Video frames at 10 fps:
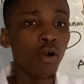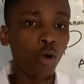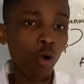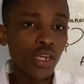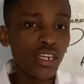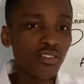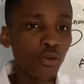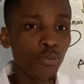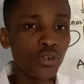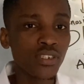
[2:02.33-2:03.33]
All they need to
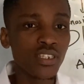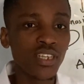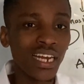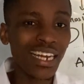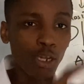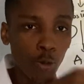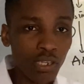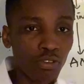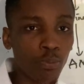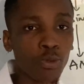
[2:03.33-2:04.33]
produce is the
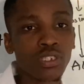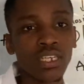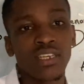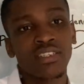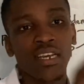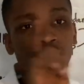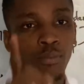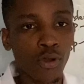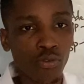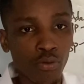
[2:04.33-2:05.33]
liquid to put inside the
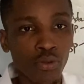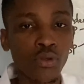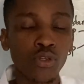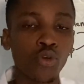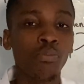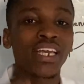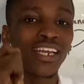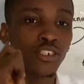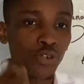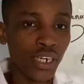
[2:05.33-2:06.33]
bottle to make
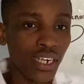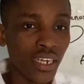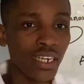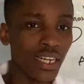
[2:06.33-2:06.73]
a drink.